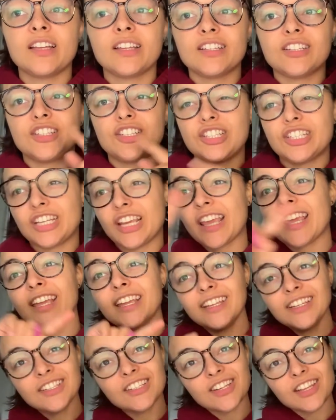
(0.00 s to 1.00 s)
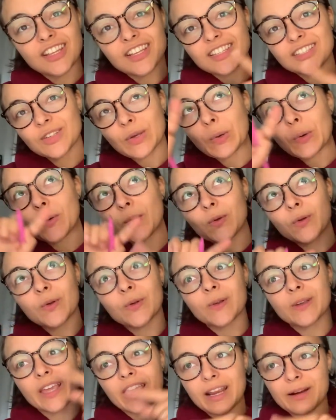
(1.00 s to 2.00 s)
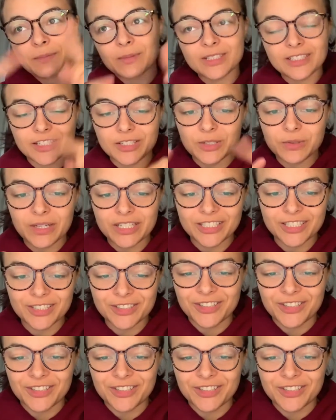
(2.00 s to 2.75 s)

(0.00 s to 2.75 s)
change this whole camera situation